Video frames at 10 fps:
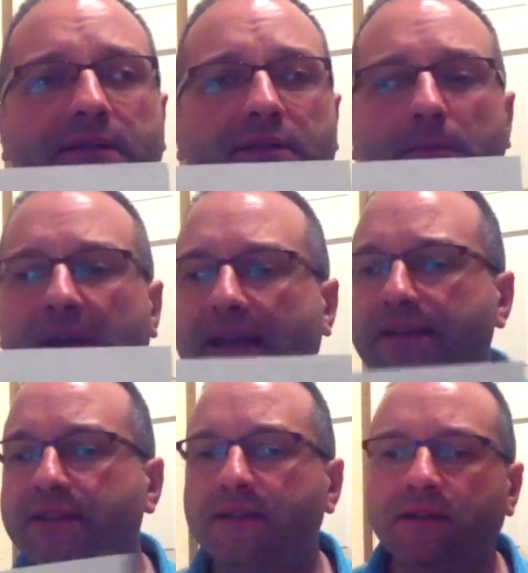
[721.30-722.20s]
the
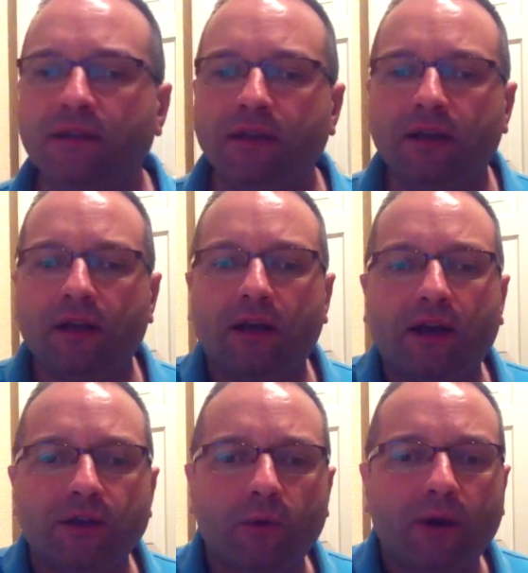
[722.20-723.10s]
templates,
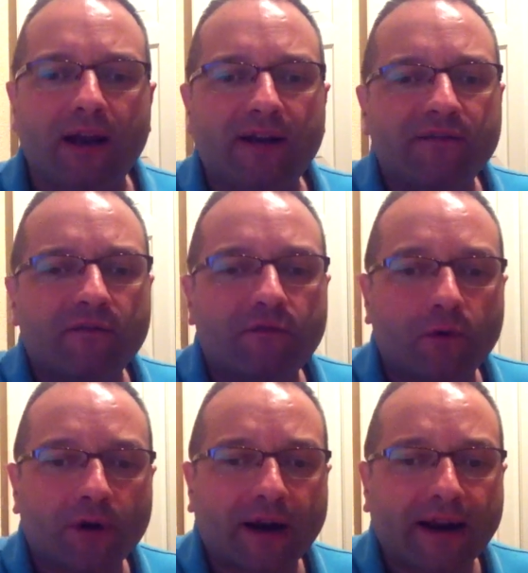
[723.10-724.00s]
and you will have
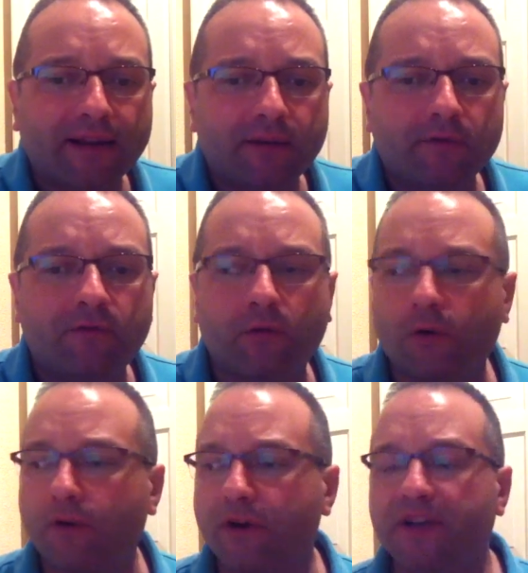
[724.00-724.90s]
for
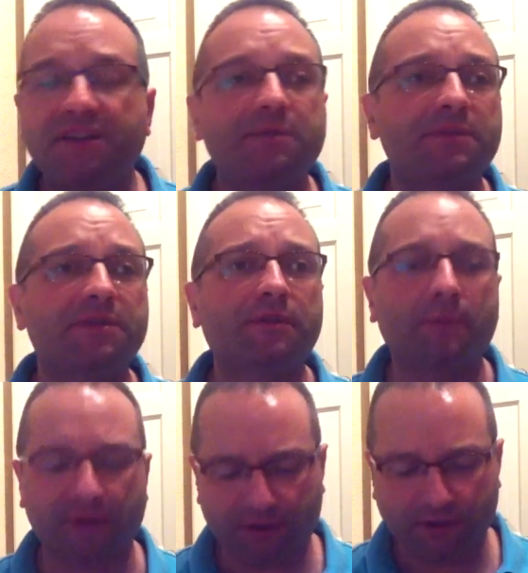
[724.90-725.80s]
each
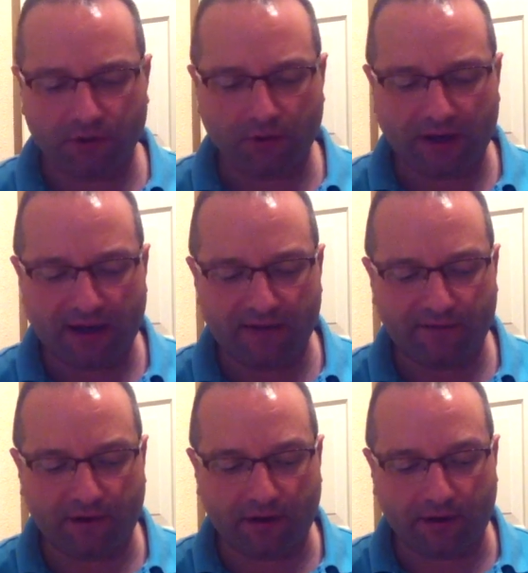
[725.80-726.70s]
measurement you will have
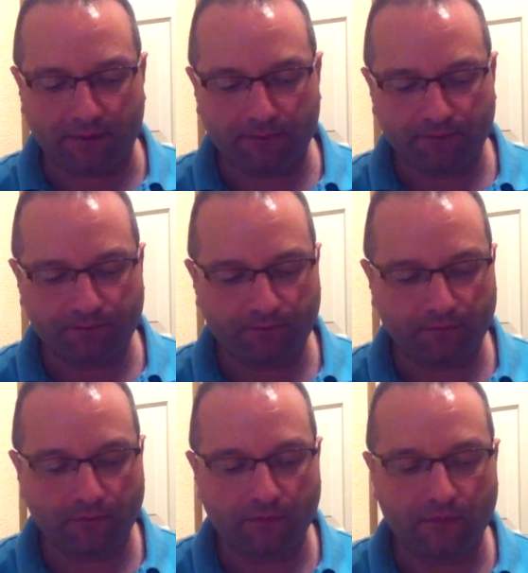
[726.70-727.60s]

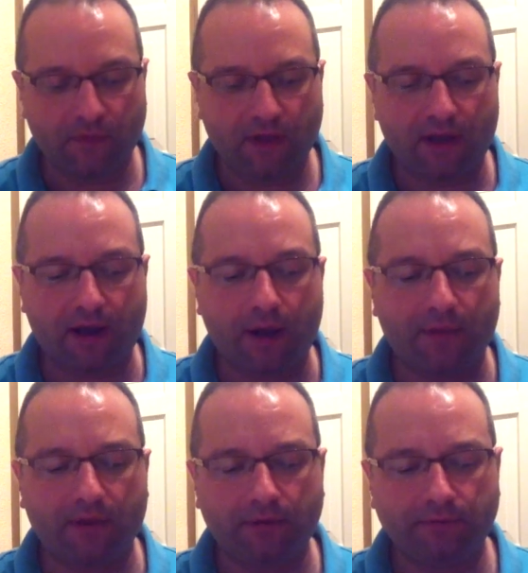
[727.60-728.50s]
a
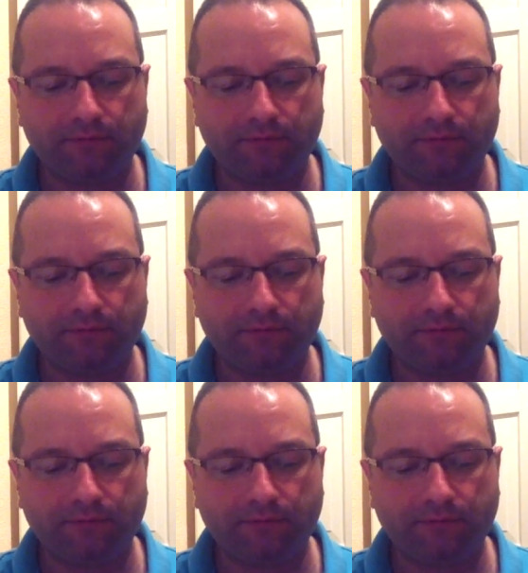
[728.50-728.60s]
couple.